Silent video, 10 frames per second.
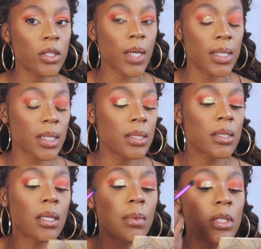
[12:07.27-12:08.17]
As you guys can
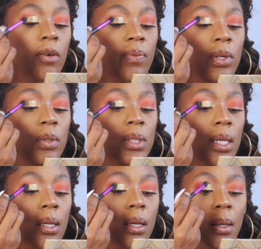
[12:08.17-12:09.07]
see, I'm gonna diffuse
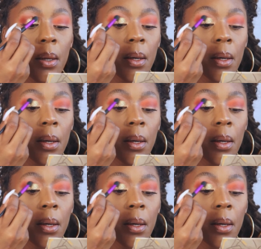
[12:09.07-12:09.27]
it